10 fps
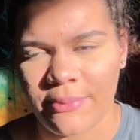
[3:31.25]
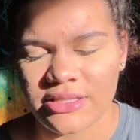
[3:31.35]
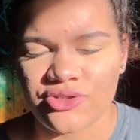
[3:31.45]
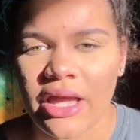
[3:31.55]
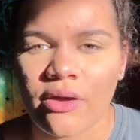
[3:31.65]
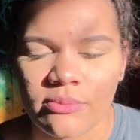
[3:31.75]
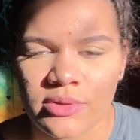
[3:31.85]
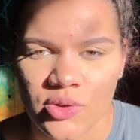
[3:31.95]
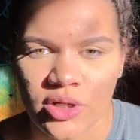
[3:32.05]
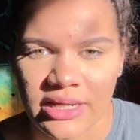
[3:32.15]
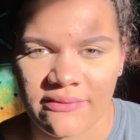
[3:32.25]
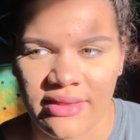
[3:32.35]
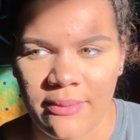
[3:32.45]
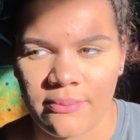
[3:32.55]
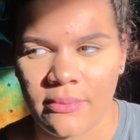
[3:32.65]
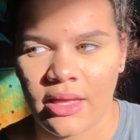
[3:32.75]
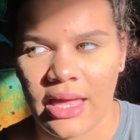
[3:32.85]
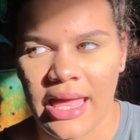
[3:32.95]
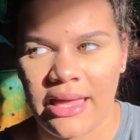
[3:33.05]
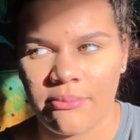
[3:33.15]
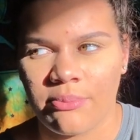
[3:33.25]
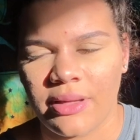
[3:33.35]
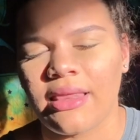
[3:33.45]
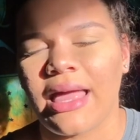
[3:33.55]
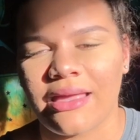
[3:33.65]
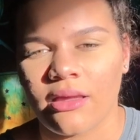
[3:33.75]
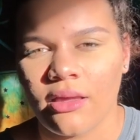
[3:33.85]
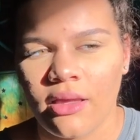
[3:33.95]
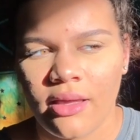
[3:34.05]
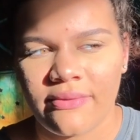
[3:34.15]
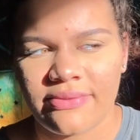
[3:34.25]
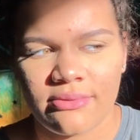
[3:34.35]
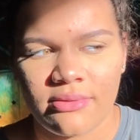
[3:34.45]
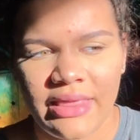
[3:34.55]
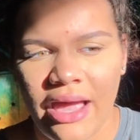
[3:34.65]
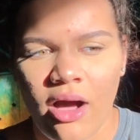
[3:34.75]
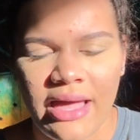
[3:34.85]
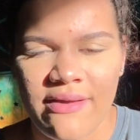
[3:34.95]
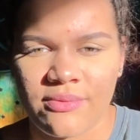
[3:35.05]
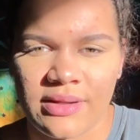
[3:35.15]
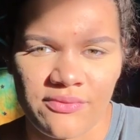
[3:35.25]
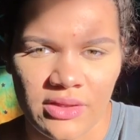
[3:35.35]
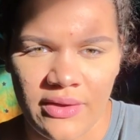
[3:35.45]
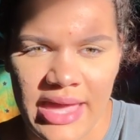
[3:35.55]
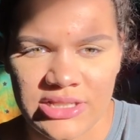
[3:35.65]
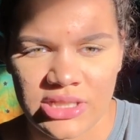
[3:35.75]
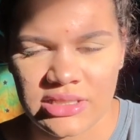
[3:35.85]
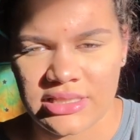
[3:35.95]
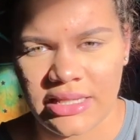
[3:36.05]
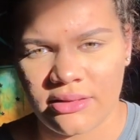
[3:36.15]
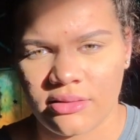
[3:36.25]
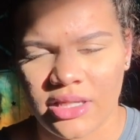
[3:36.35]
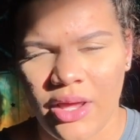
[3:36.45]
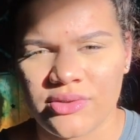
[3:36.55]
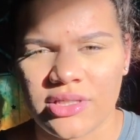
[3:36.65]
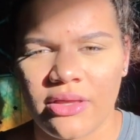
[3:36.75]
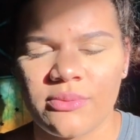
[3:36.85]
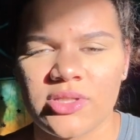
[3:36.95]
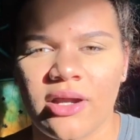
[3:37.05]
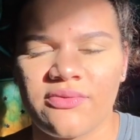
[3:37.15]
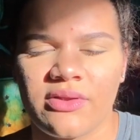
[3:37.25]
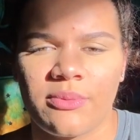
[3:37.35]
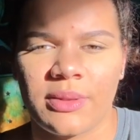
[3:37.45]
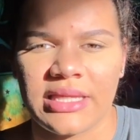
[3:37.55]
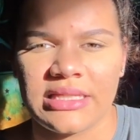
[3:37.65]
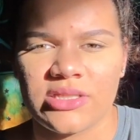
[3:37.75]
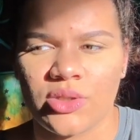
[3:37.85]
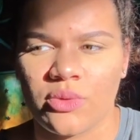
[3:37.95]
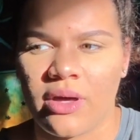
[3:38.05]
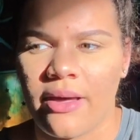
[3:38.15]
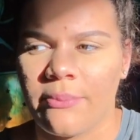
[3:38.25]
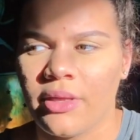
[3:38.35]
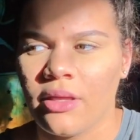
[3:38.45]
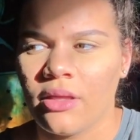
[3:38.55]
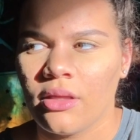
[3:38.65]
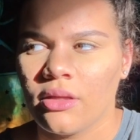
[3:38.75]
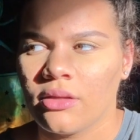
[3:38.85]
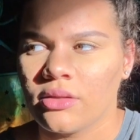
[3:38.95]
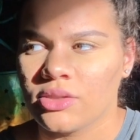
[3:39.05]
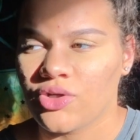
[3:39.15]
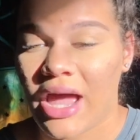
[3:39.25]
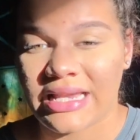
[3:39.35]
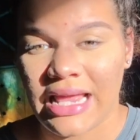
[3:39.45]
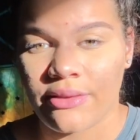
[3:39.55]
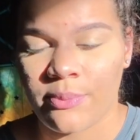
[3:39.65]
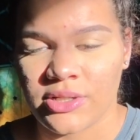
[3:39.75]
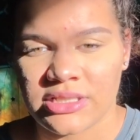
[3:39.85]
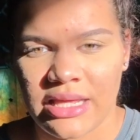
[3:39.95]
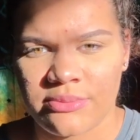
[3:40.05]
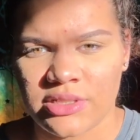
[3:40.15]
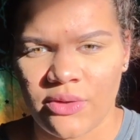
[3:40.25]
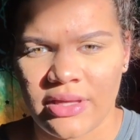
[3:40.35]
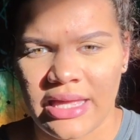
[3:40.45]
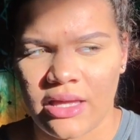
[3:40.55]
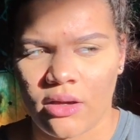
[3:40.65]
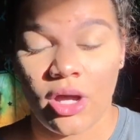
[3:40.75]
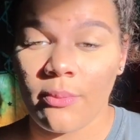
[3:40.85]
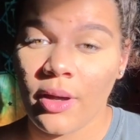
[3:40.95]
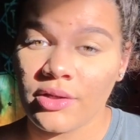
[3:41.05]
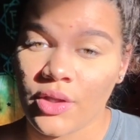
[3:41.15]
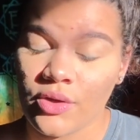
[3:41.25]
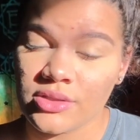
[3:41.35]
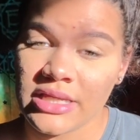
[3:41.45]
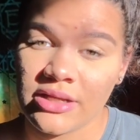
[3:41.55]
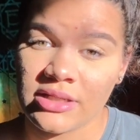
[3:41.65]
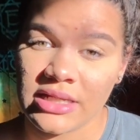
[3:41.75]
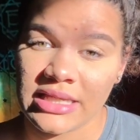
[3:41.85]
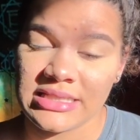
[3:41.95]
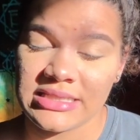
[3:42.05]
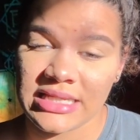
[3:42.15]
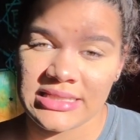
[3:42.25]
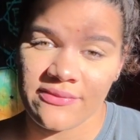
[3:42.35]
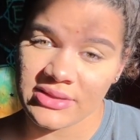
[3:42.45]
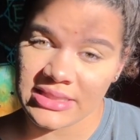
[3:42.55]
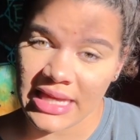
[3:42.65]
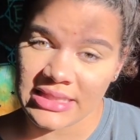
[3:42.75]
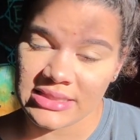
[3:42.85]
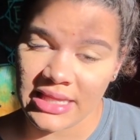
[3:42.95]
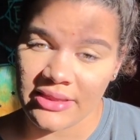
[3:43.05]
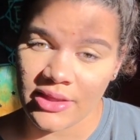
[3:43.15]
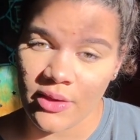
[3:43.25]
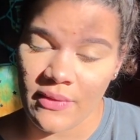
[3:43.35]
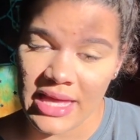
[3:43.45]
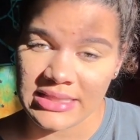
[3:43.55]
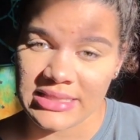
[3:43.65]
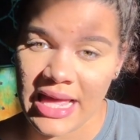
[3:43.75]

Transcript: He strangled majority of them, and but like they all came from different locations, and you know, so it was hard for the police to um, track down the person that was doing it. John Paul Knowles was killed in at least six different states in the U.S.